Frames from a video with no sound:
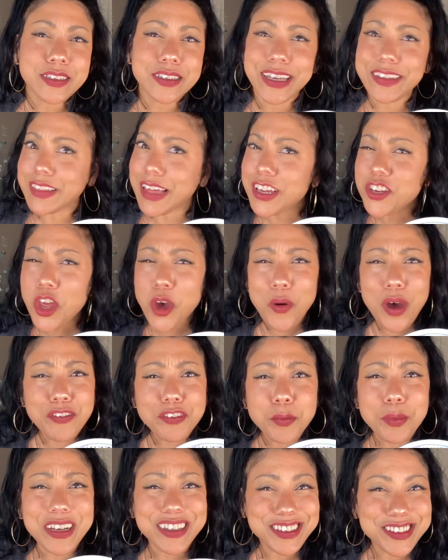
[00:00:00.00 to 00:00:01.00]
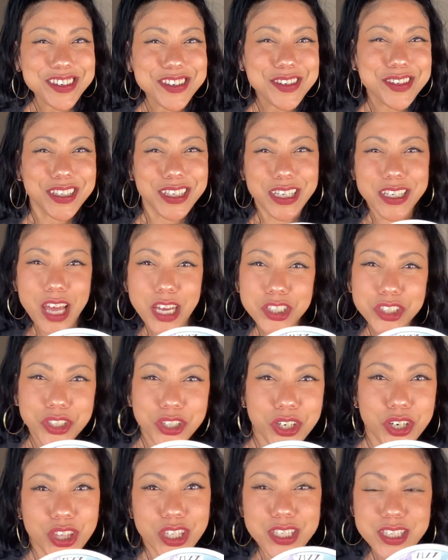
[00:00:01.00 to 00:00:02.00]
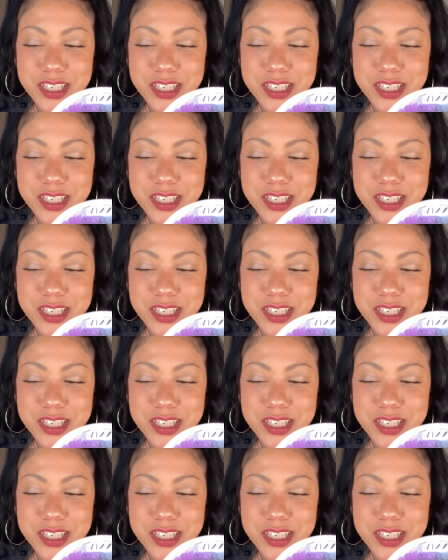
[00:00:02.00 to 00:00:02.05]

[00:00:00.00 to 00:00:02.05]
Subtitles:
Like they know everybody. This is the connector.